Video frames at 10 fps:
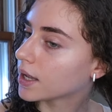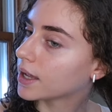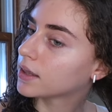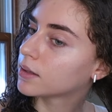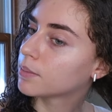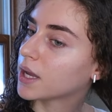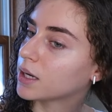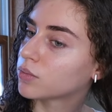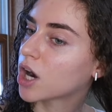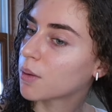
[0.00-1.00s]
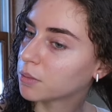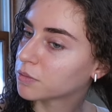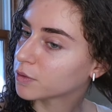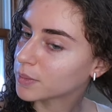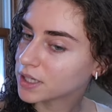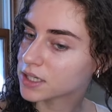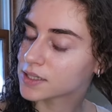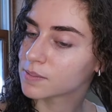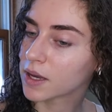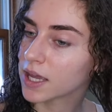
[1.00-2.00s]
And the main problem for me
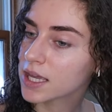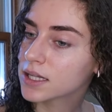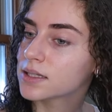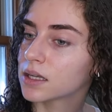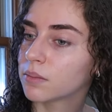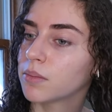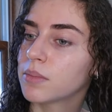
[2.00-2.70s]
is my ends and my